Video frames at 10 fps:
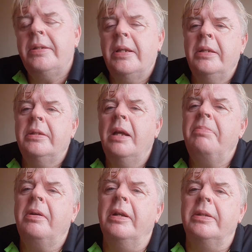
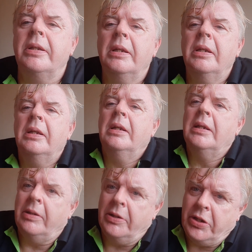intemperate
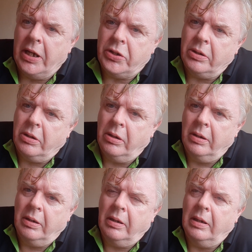rejection
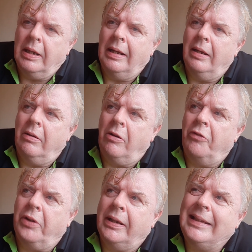
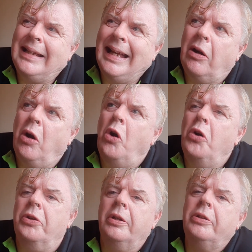of and attack
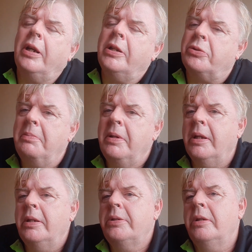on trans women
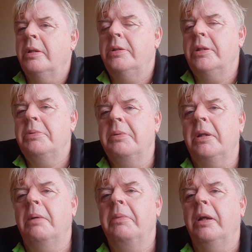that seems to be
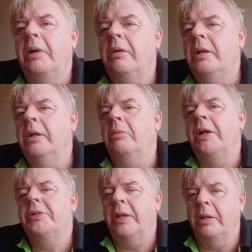coming about in the
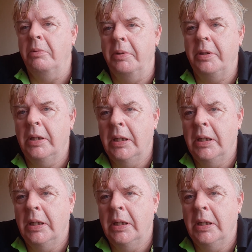West at the moment,